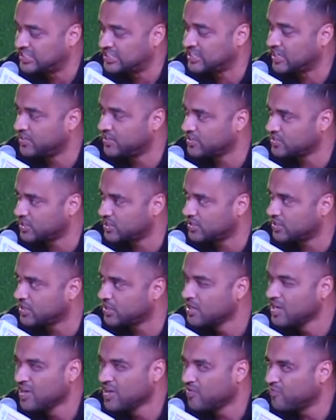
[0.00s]
ratings at a,
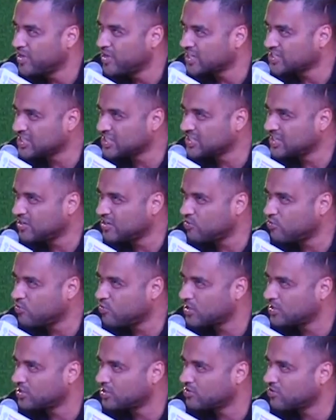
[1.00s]
we actually then
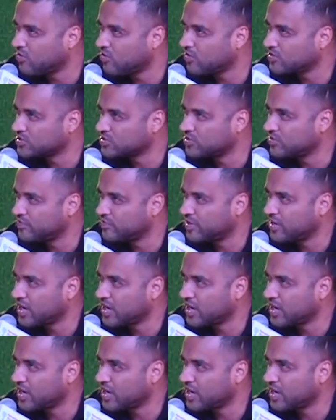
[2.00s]
lowered the cost of